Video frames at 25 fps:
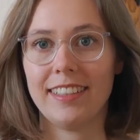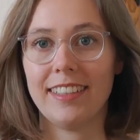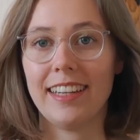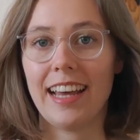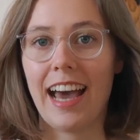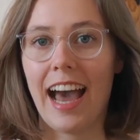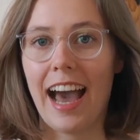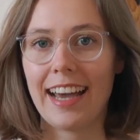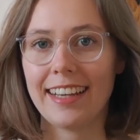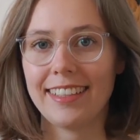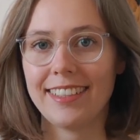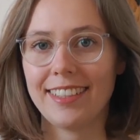
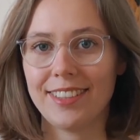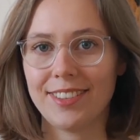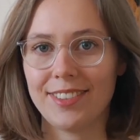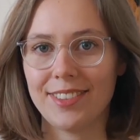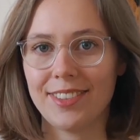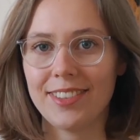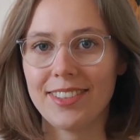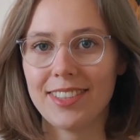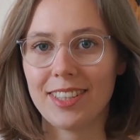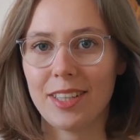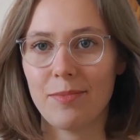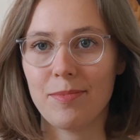in IT
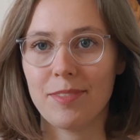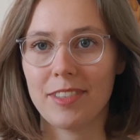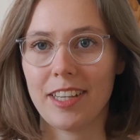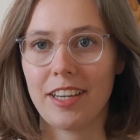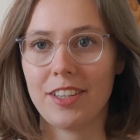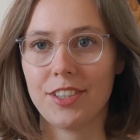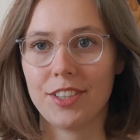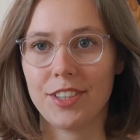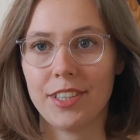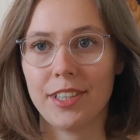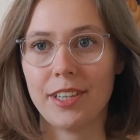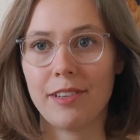systems
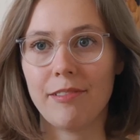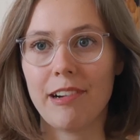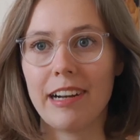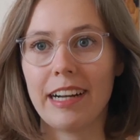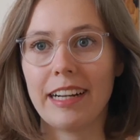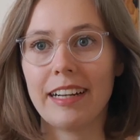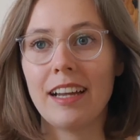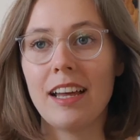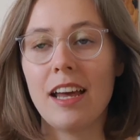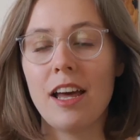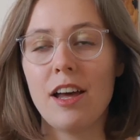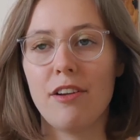
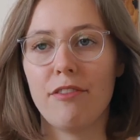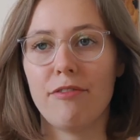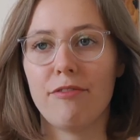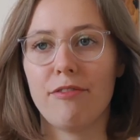engineering